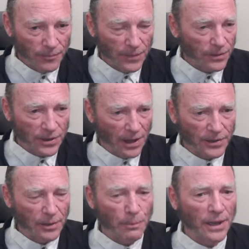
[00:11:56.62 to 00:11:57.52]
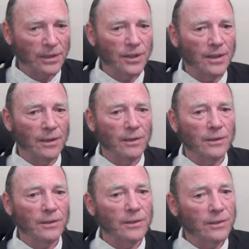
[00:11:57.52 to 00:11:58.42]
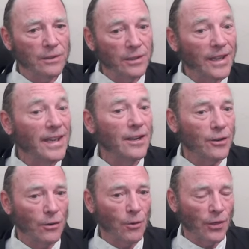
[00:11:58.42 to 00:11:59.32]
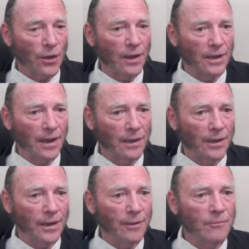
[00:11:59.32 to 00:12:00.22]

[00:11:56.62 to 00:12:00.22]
It's not depicting linear orthogonality.